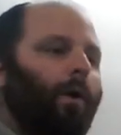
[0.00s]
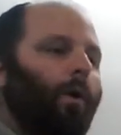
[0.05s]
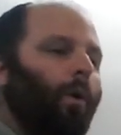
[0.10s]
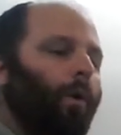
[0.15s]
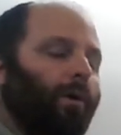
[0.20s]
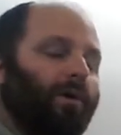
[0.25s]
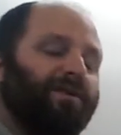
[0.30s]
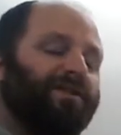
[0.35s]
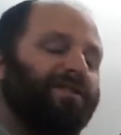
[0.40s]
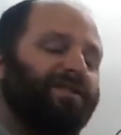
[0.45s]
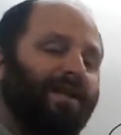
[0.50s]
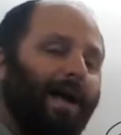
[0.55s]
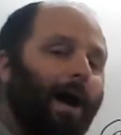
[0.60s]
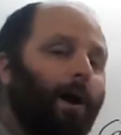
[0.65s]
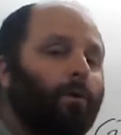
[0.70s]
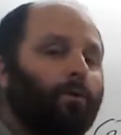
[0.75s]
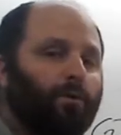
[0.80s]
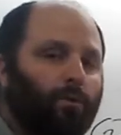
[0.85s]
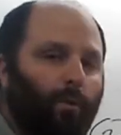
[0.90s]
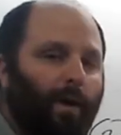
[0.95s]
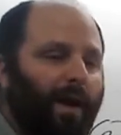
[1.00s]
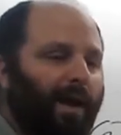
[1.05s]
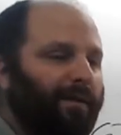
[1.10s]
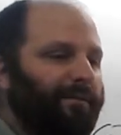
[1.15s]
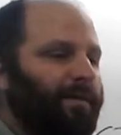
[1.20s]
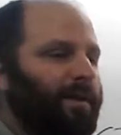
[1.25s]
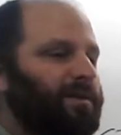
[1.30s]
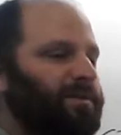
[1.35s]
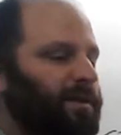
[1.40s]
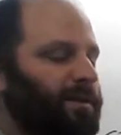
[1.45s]
Or a sound wave
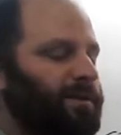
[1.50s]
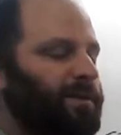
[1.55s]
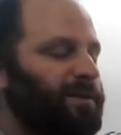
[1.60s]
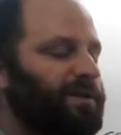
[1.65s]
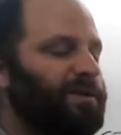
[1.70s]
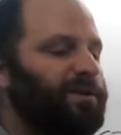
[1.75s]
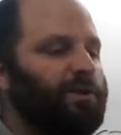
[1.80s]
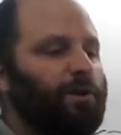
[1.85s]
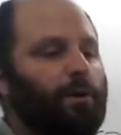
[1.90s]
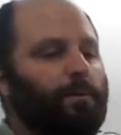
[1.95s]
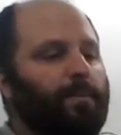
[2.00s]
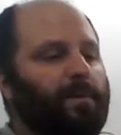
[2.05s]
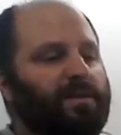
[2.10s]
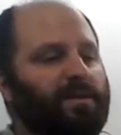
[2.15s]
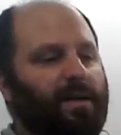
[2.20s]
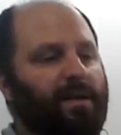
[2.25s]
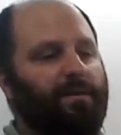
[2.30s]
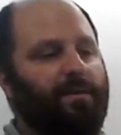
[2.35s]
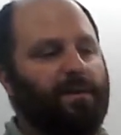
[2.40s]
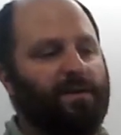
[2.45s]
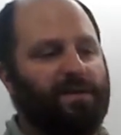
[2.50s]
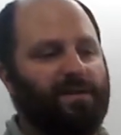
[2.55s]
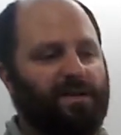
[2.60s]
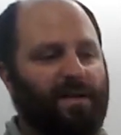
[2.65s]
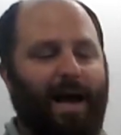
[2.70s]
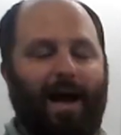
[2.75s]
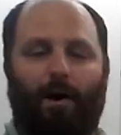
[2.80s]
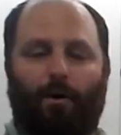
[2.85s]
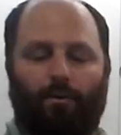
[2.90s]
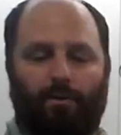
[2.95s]
is a disturbance in the
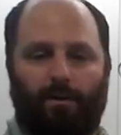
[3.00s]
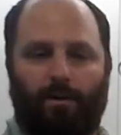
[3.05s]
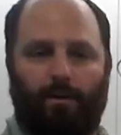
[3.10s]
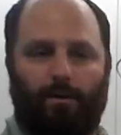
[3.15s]
sound,